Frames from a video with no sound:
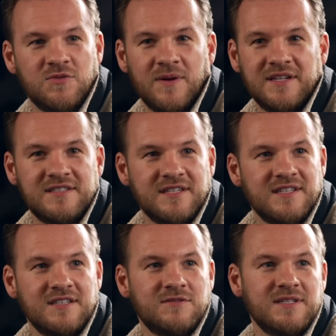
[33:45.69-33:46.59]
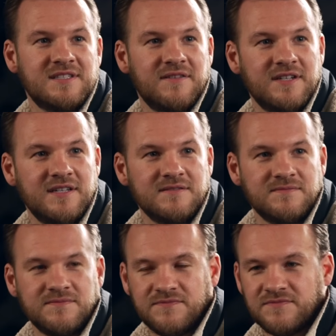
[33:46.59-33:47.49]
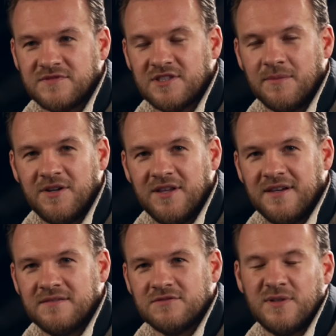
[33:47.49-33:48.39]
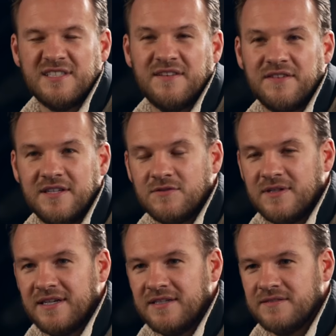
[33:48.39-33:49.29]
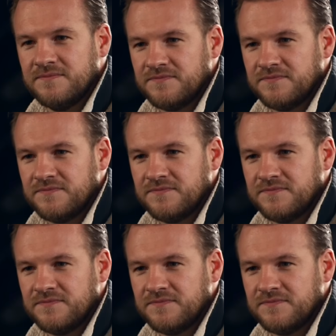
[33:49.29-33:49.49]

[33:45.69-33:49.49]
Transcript: 2016, 2017? Something like that. 2017, 2018.